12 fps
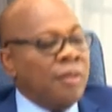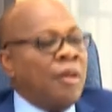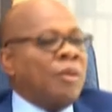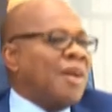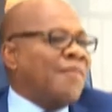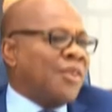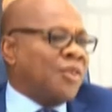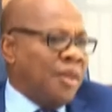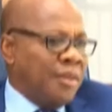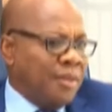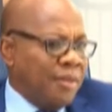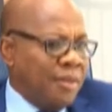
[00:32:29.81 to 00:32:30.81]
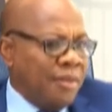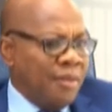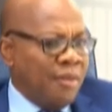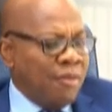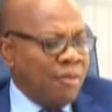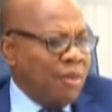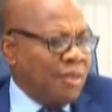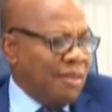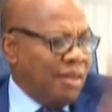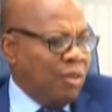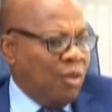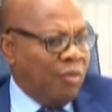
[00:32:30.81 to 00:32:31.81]
Look at Fashola running
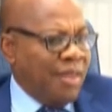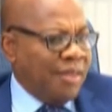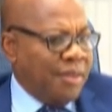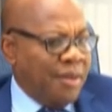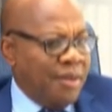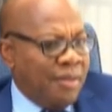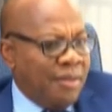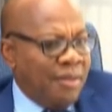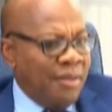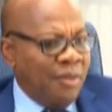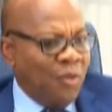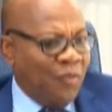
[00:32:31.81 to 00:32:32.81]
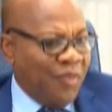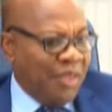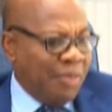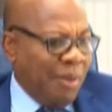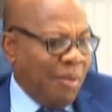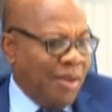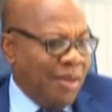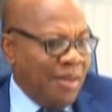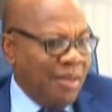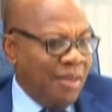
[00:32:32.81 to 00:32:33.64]
around the whole of Nigeria to fix power.